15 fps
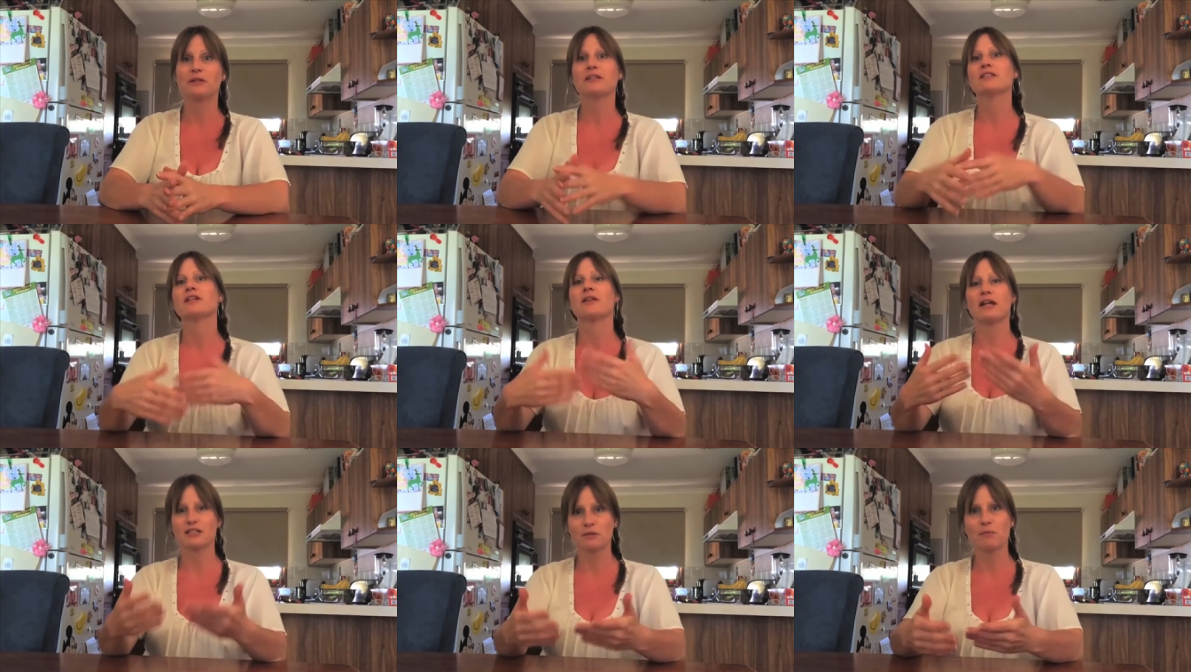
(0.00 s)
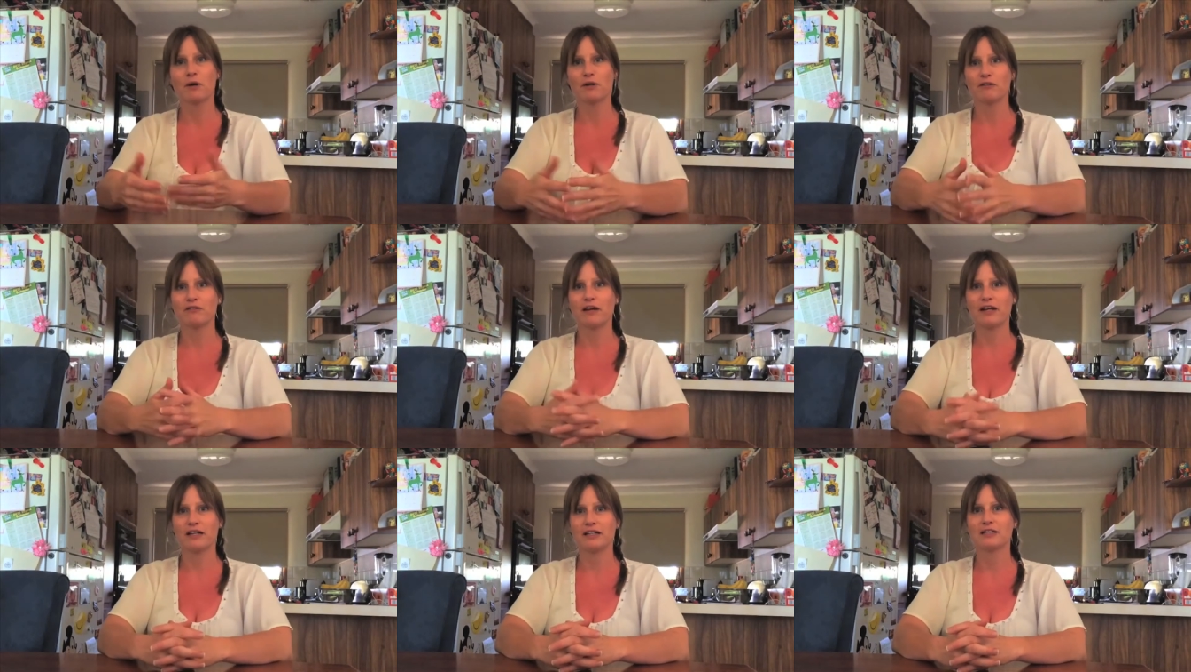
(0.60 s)
So that's
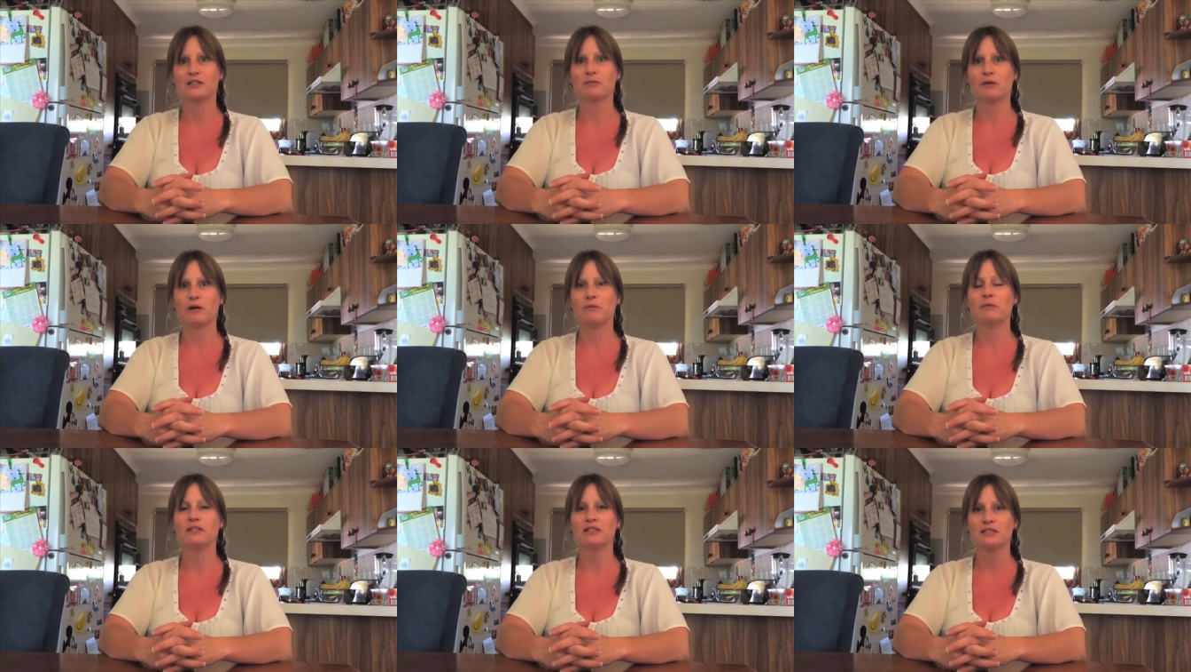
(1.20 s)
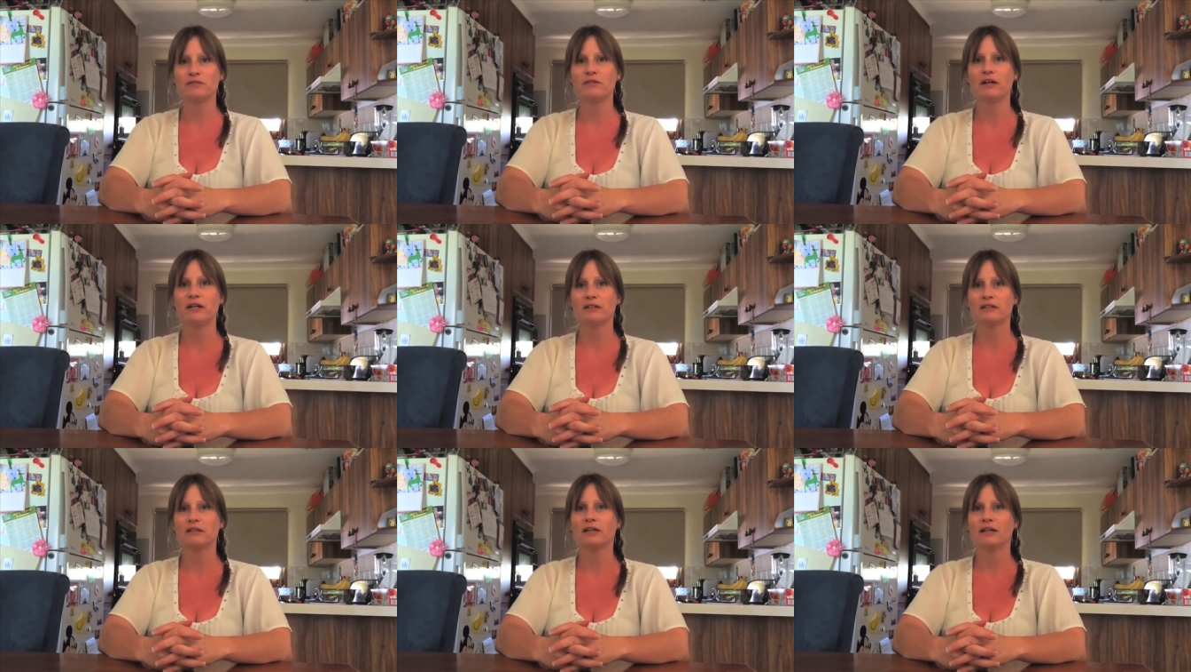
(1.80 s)
motivating as well. But it's
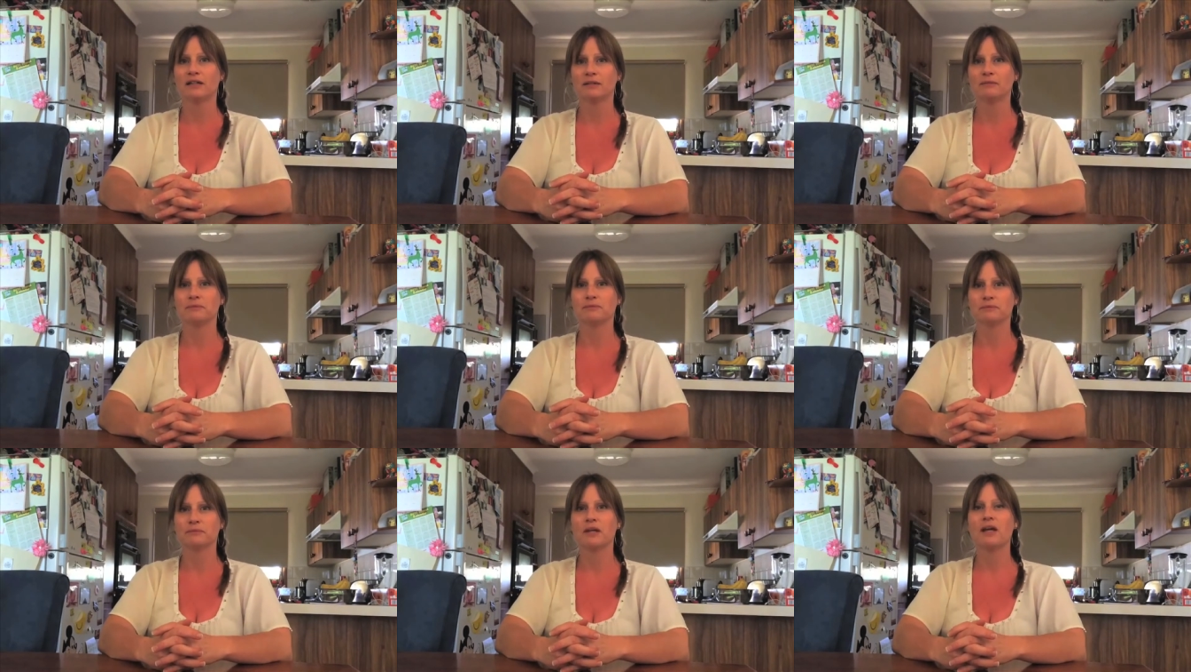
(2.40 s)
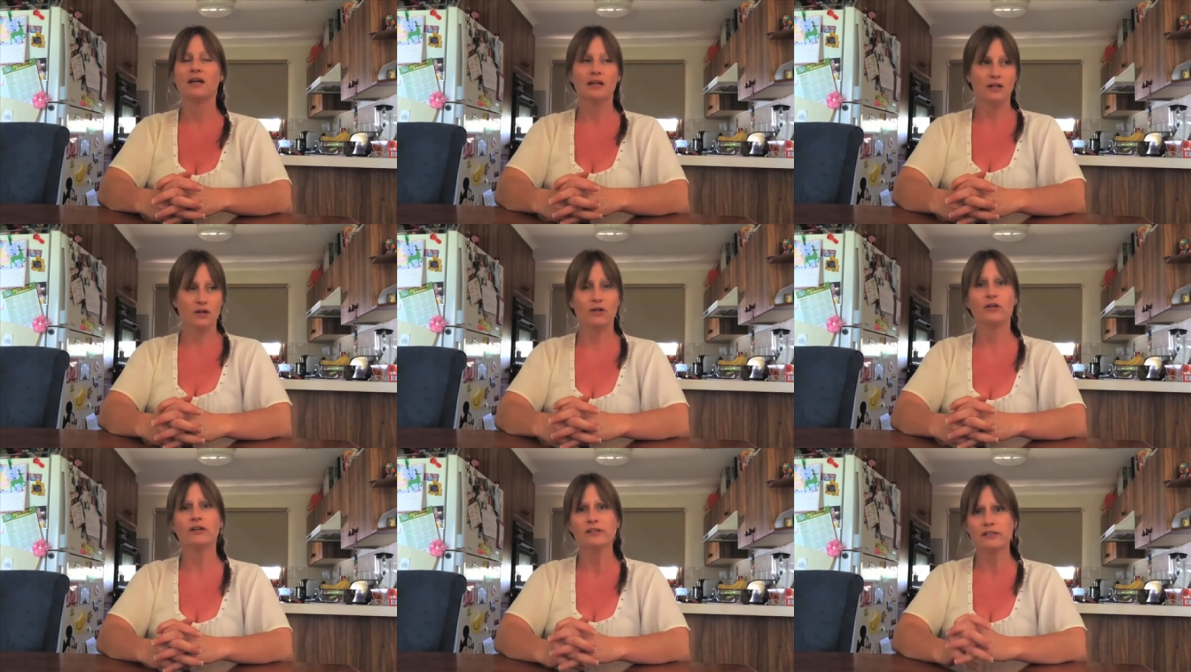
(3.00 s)
fun. Um, it
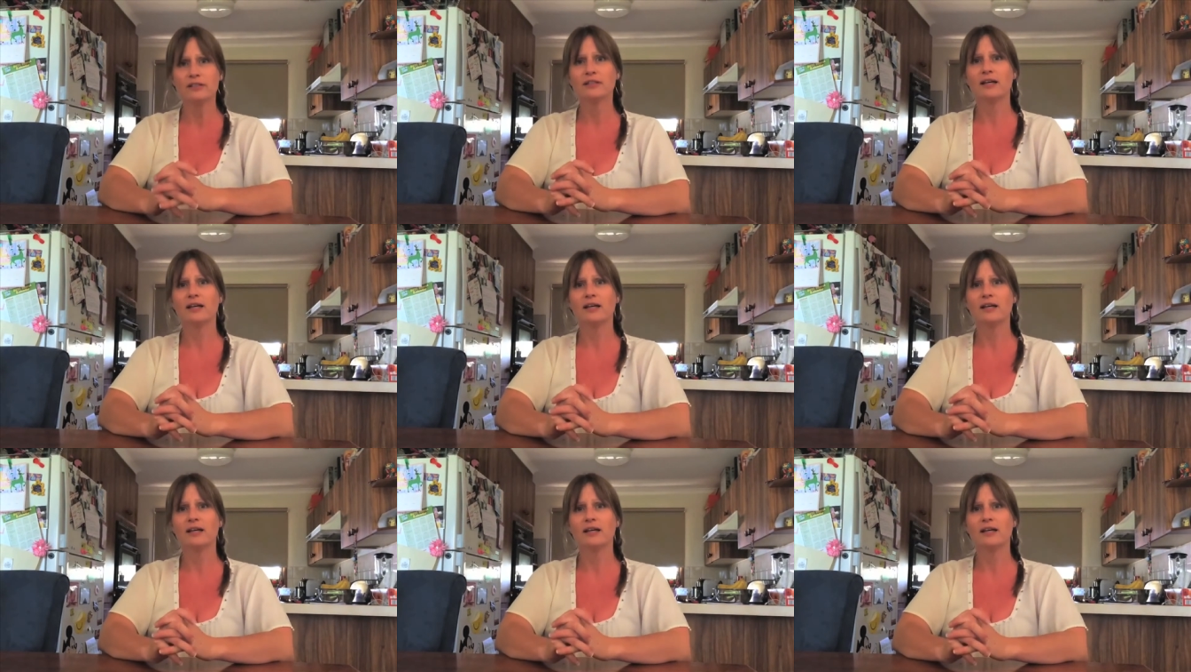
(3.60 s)
hurts,